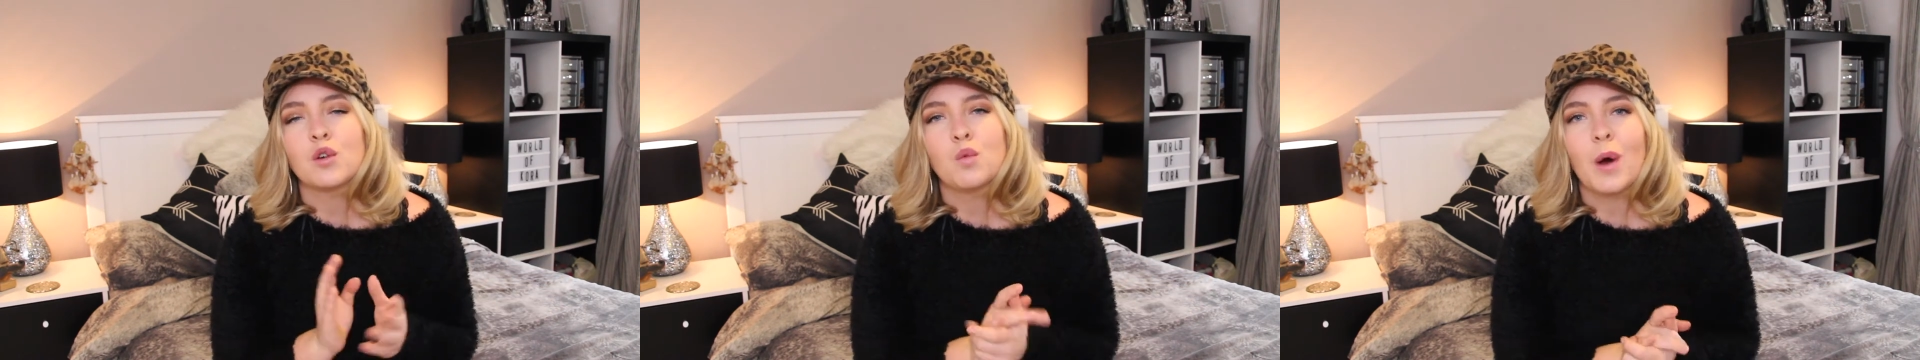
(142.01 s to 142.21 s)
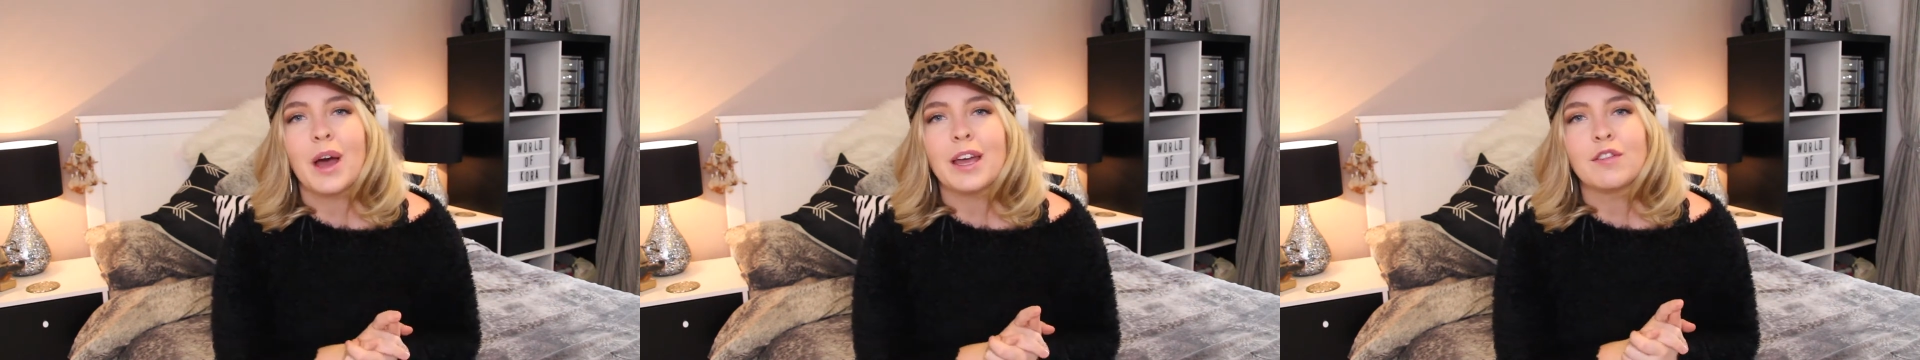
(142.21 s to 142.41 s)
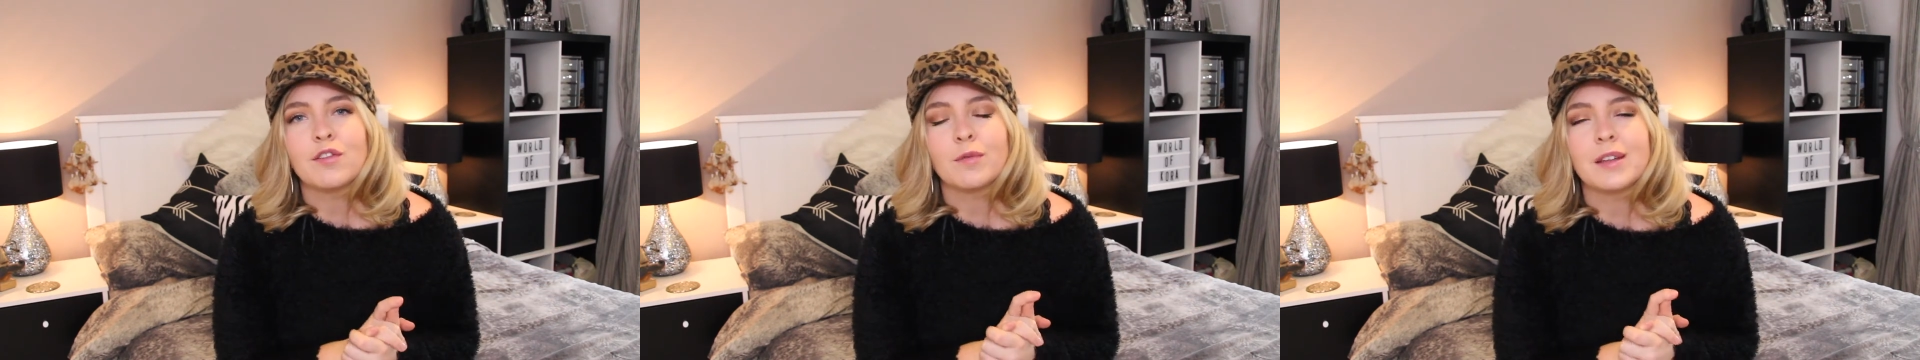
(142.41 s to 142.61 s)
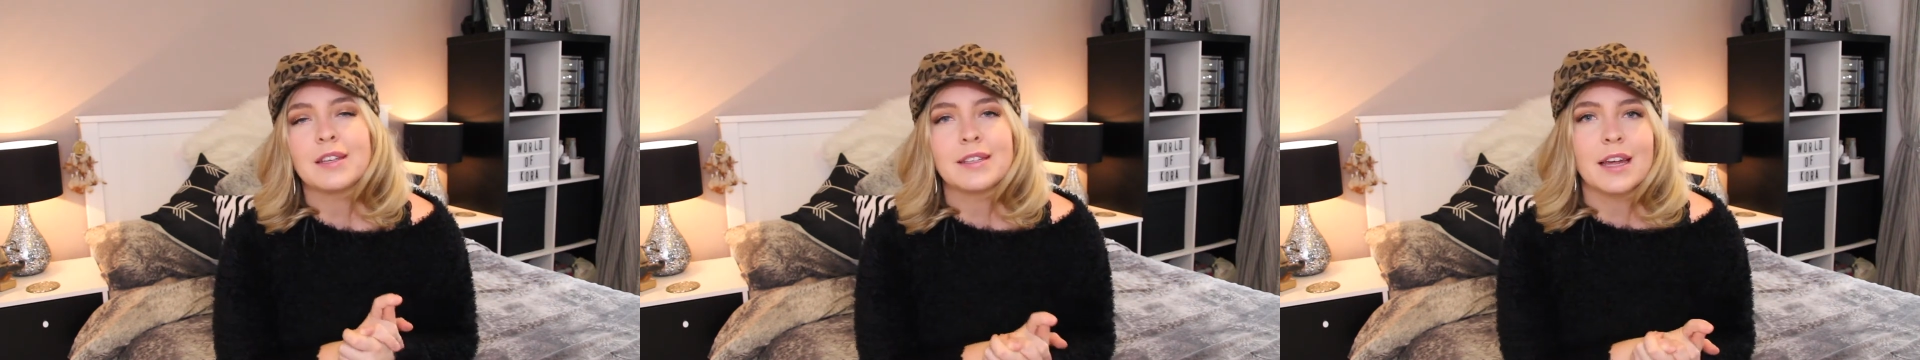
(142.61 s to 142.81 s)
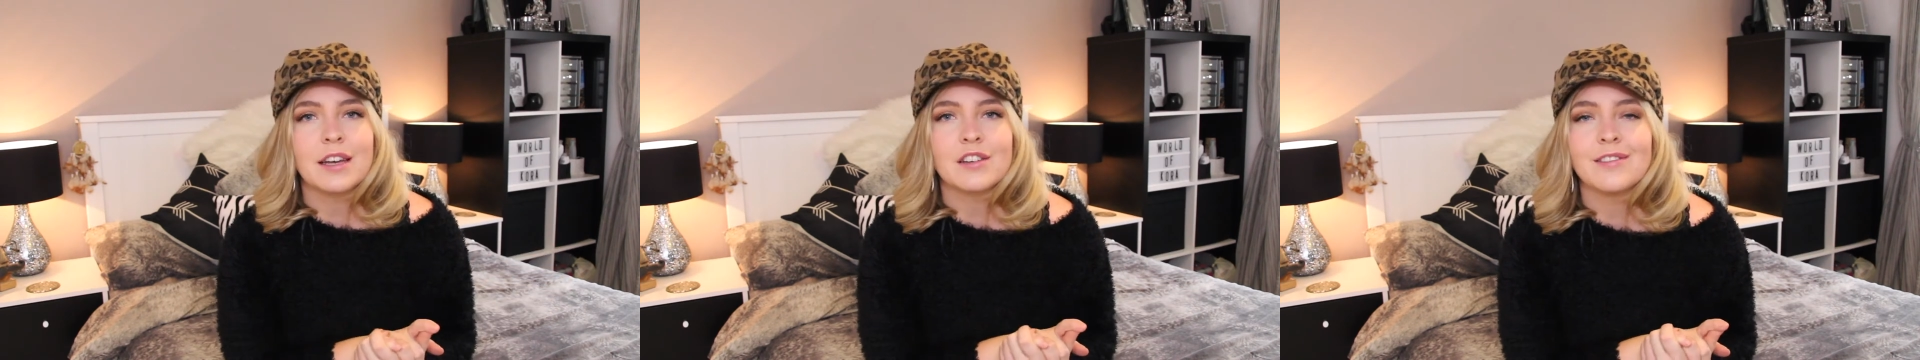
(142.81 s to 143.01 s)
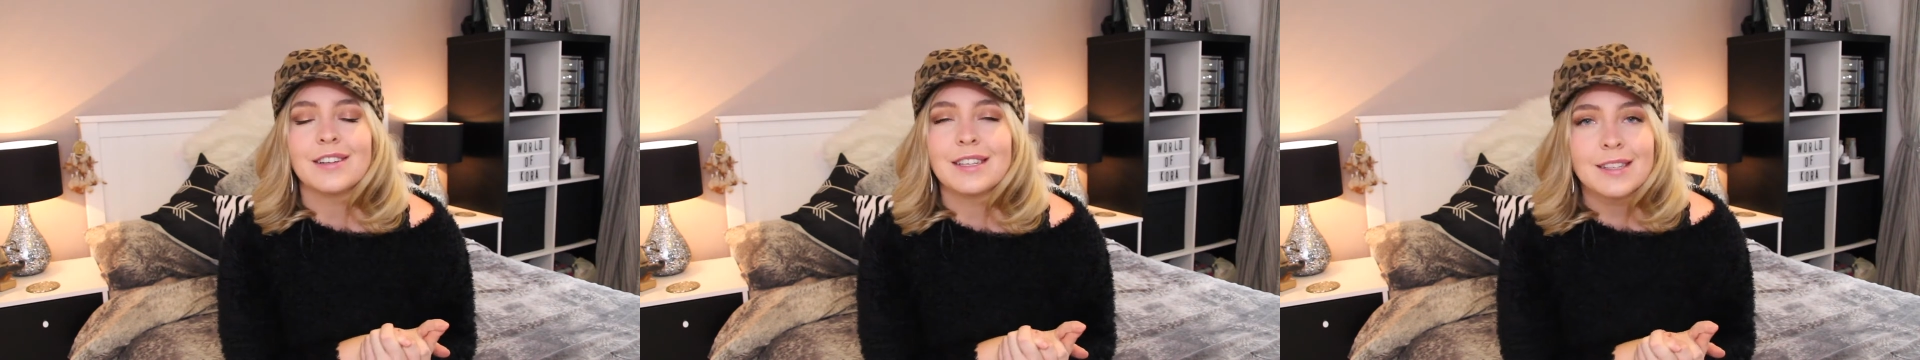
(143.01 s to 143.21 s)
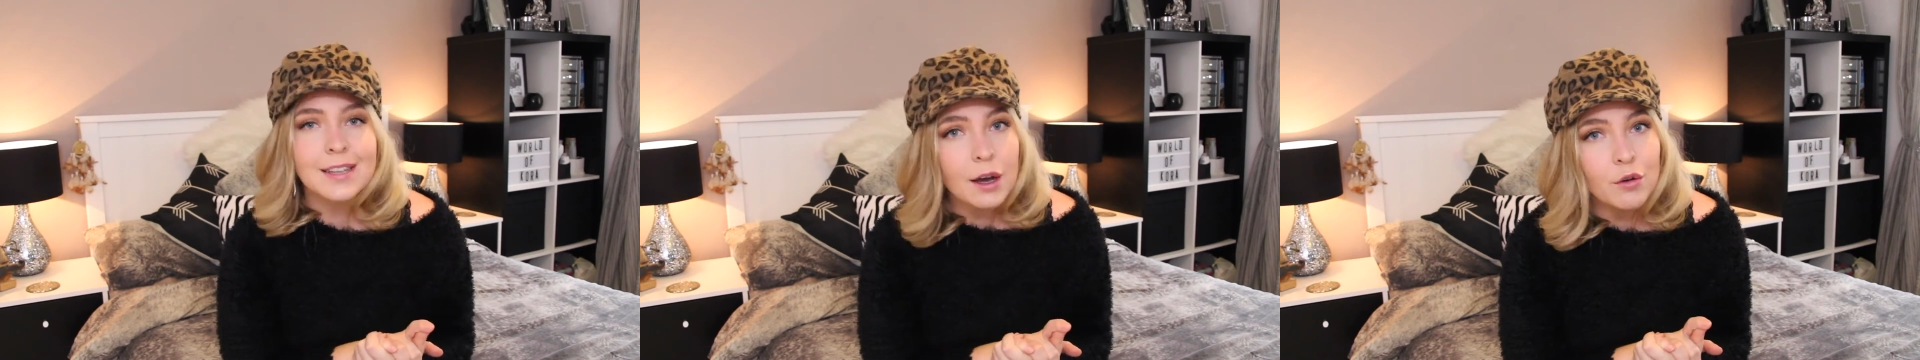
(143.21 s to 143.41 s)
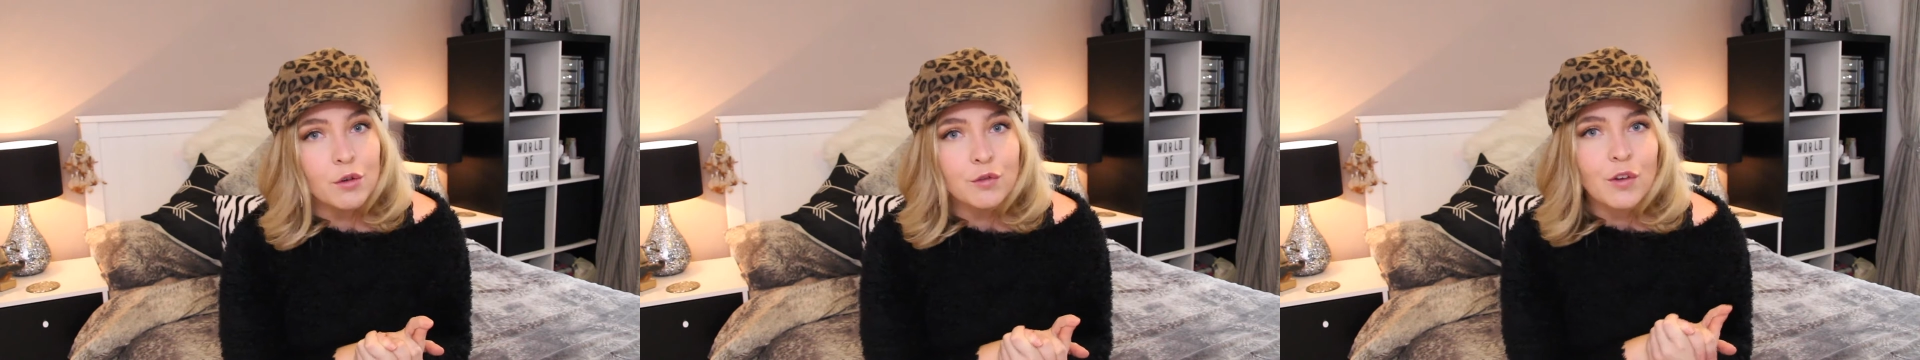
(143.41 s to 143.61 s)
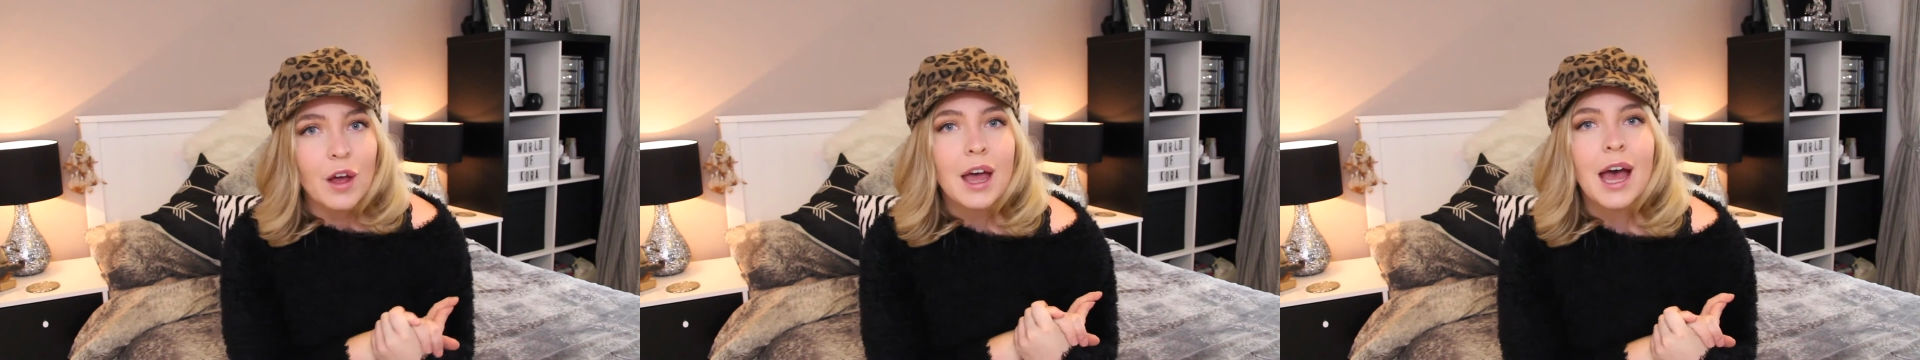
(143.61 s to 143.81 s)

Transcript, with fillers: away from the centre itself.